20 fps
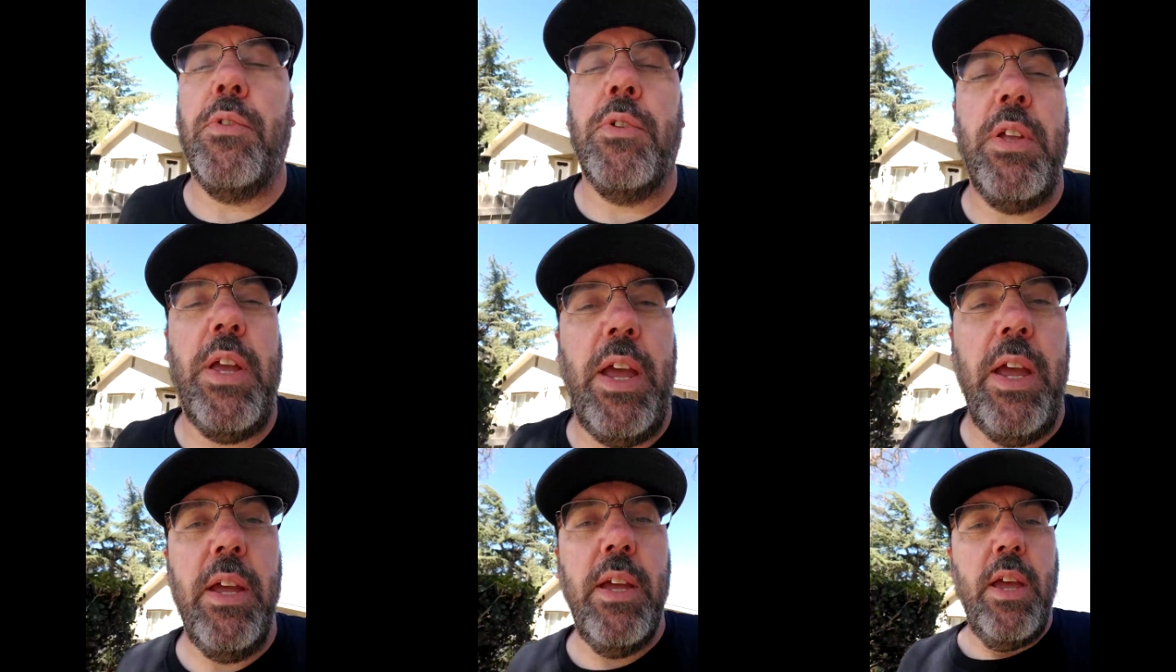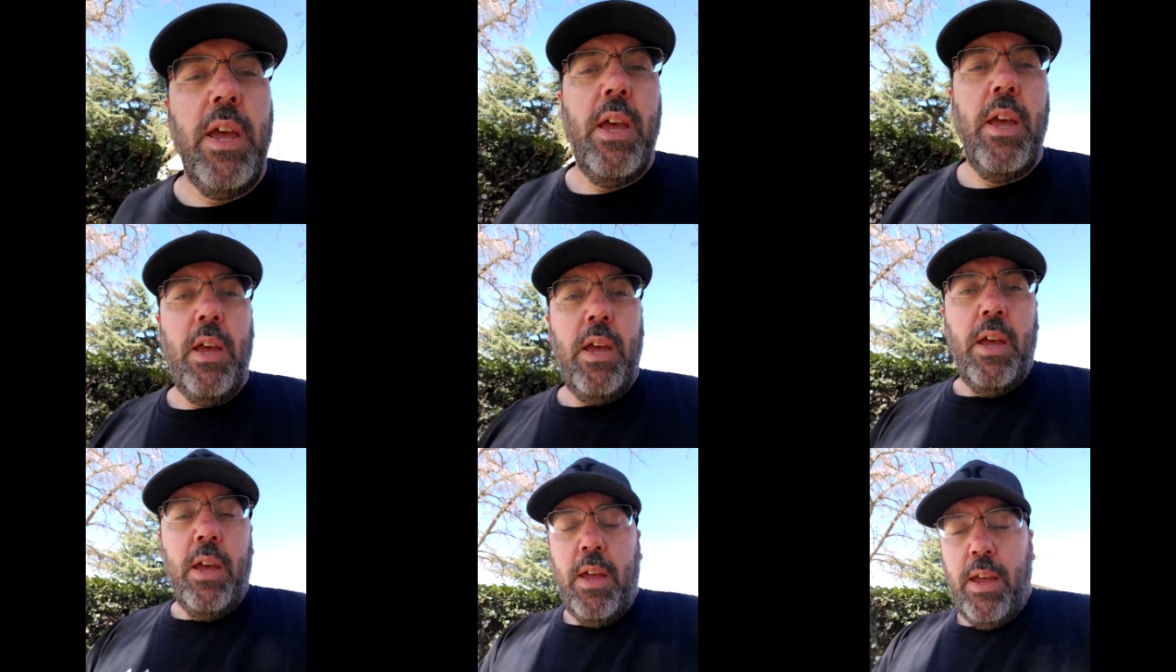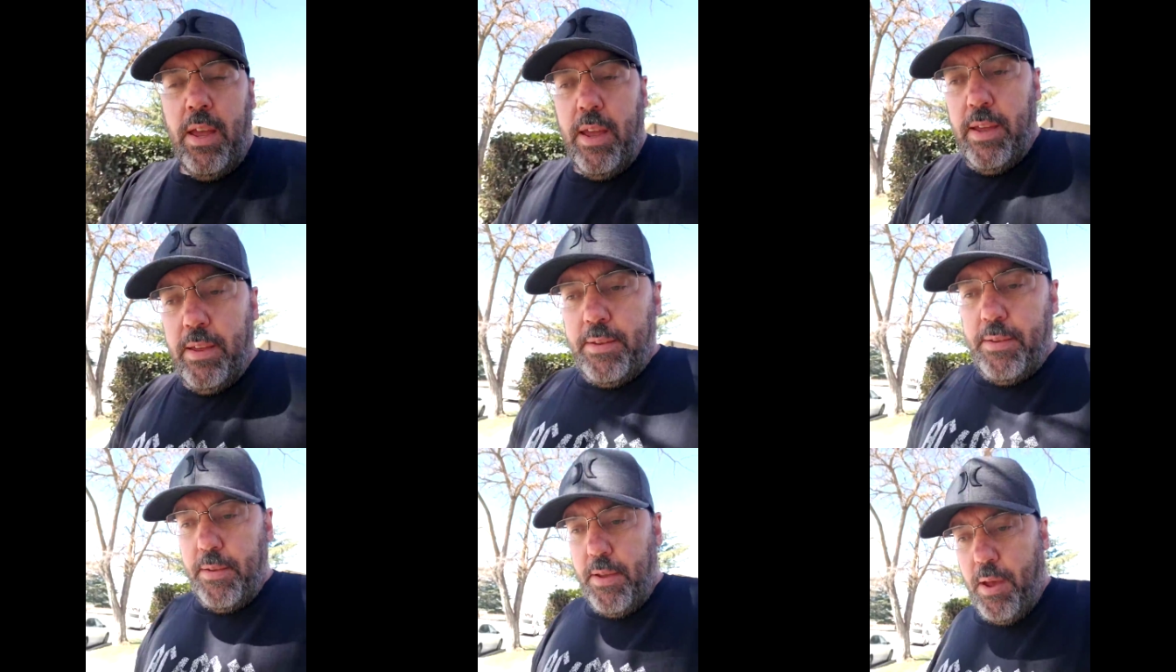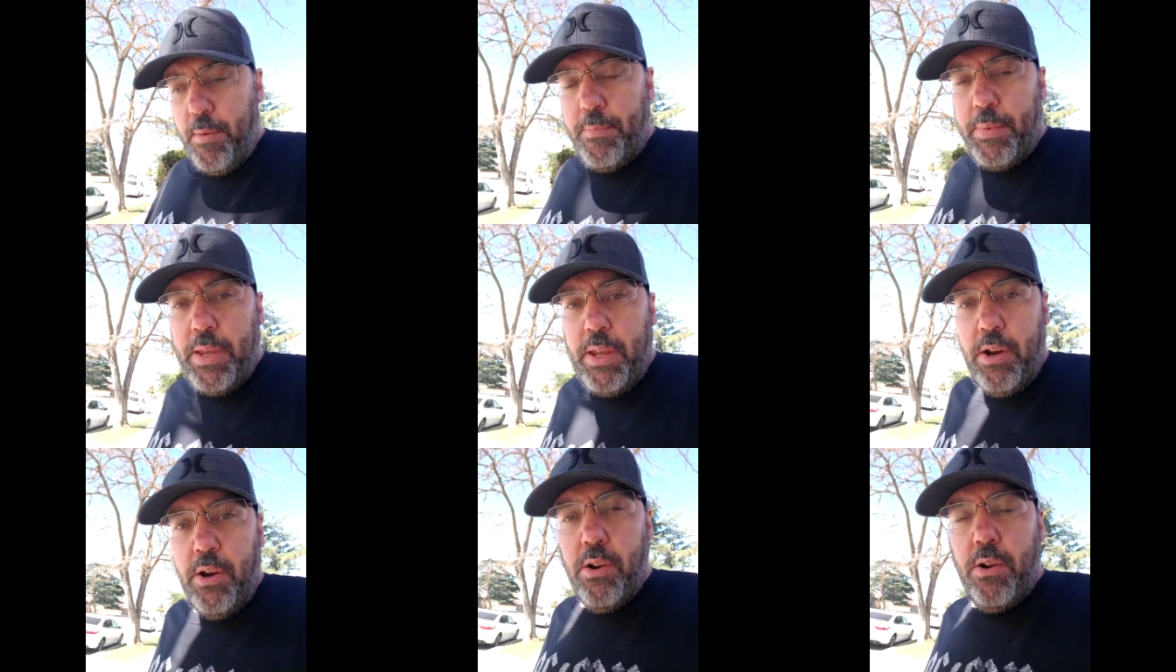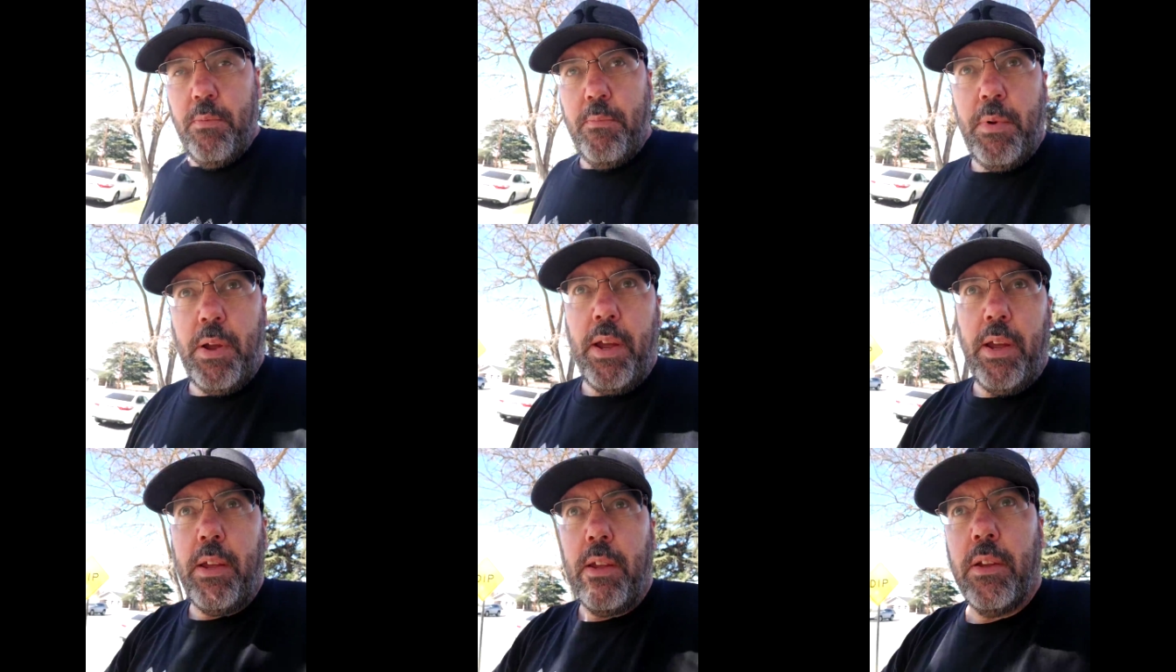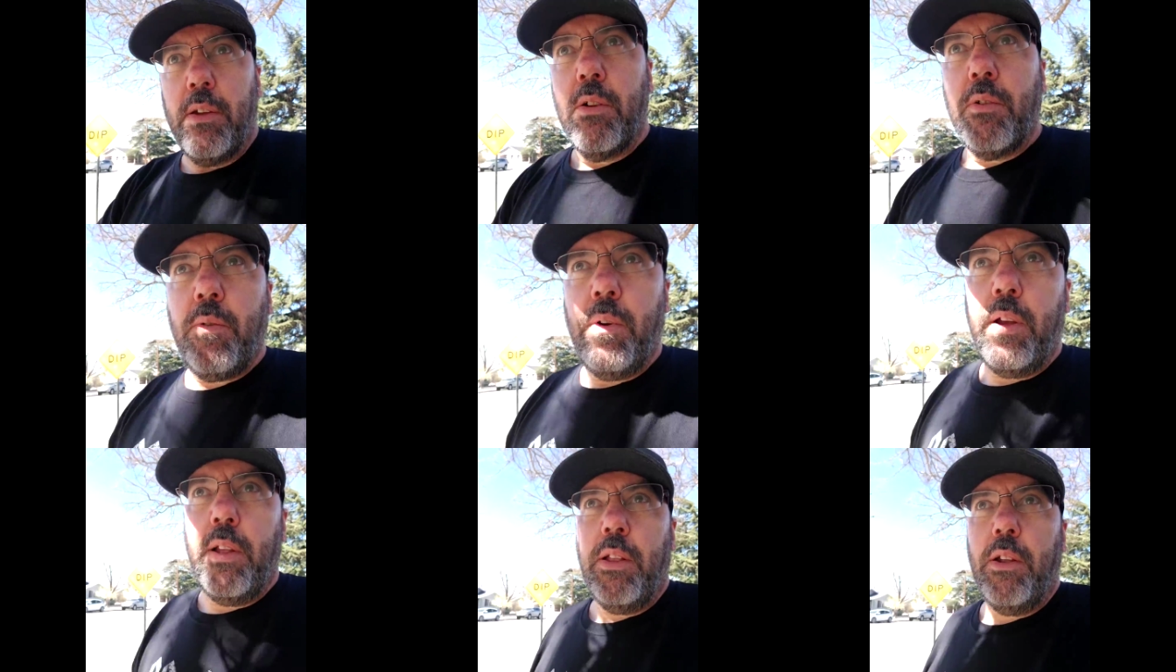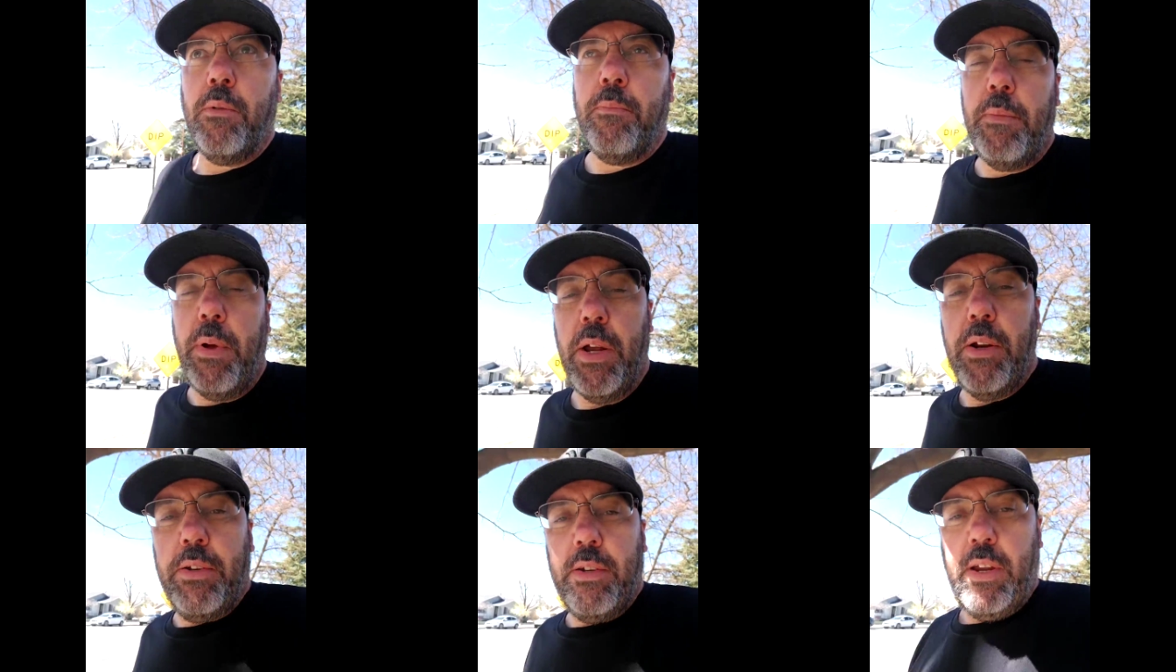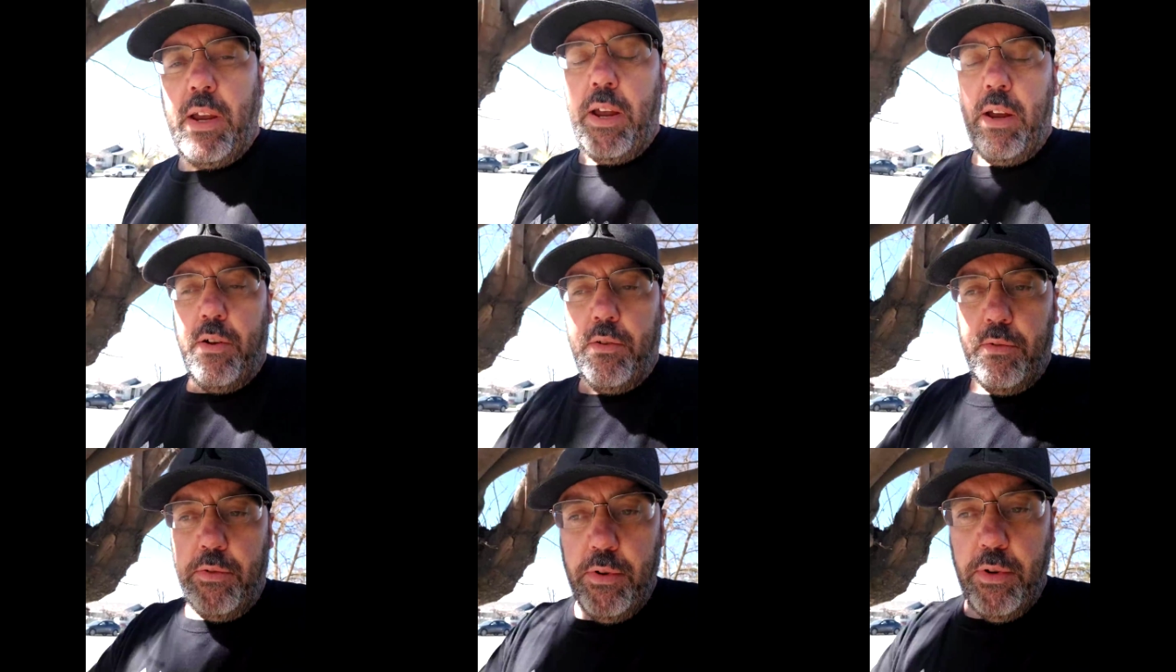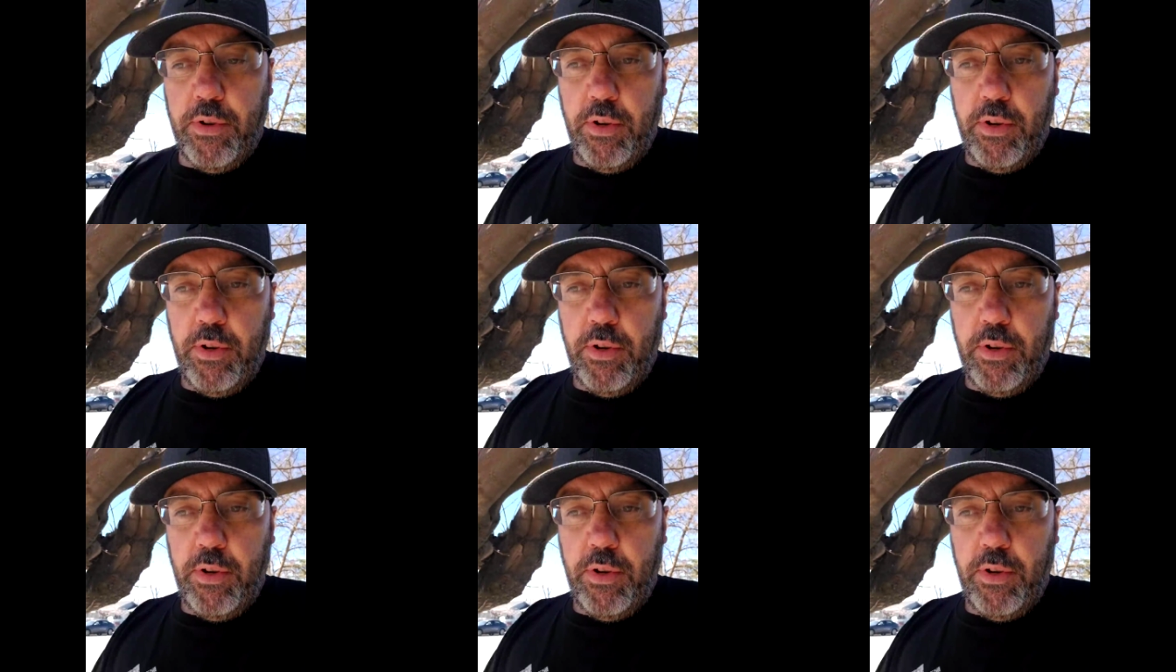day up here in my quaint little mountain town.